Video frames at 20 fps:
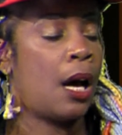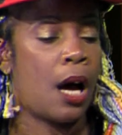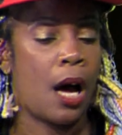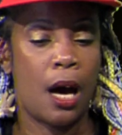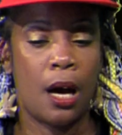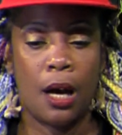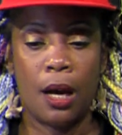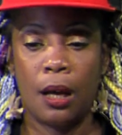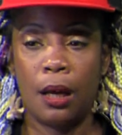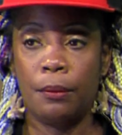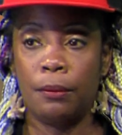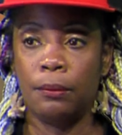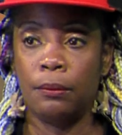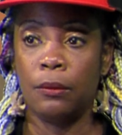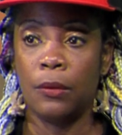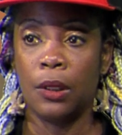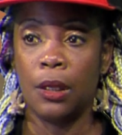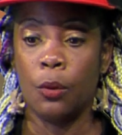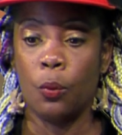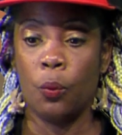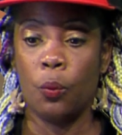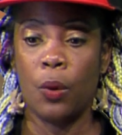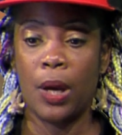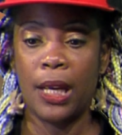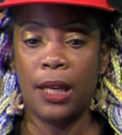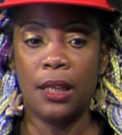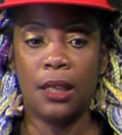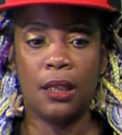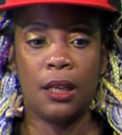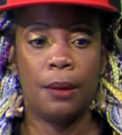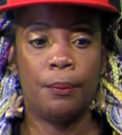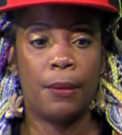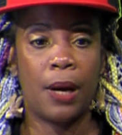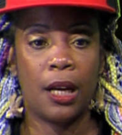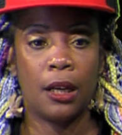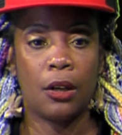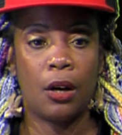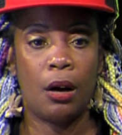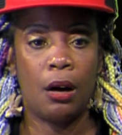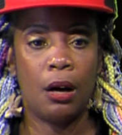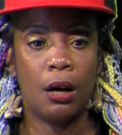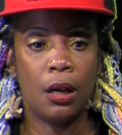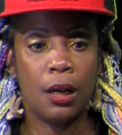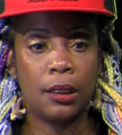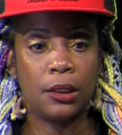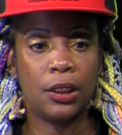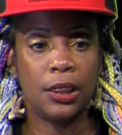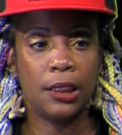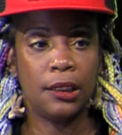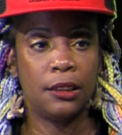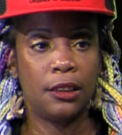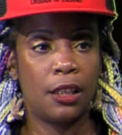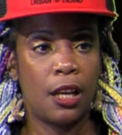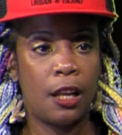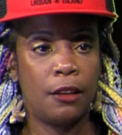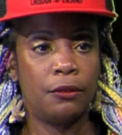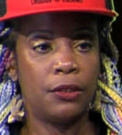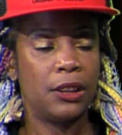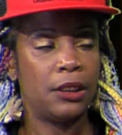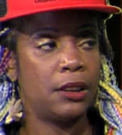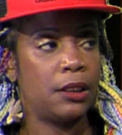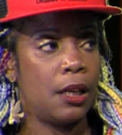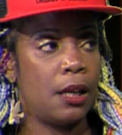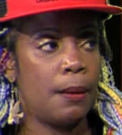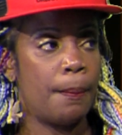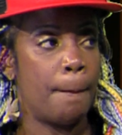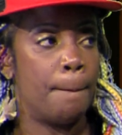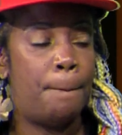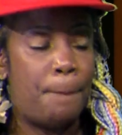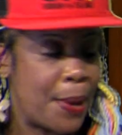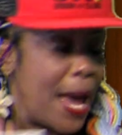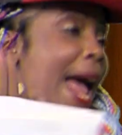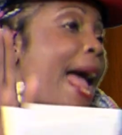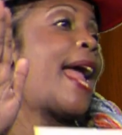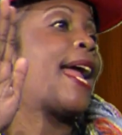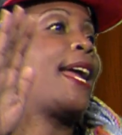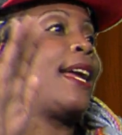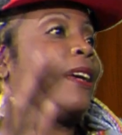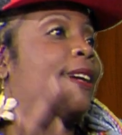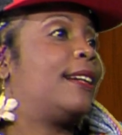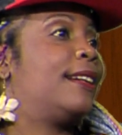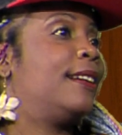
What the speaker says: I'm waiting in my car, and all of a sudden, bang!